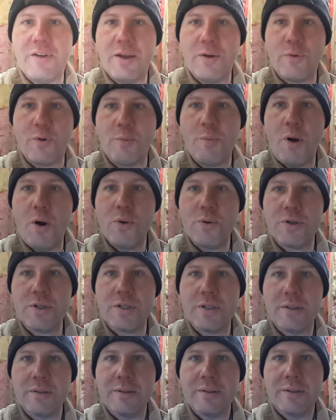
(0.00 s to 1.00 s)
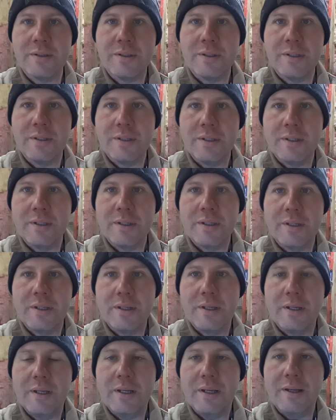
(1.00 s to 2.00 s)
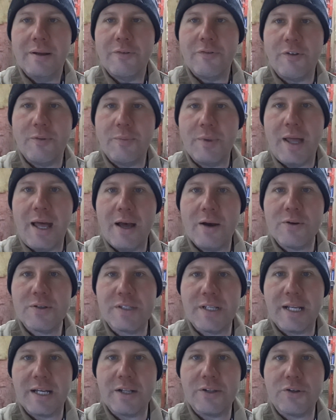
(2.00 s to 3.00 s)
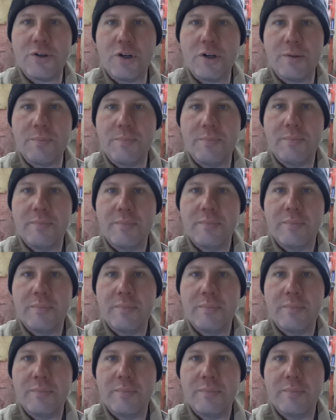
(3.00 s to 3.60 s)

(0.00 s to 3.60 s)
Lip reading: a remote from the house that I could turn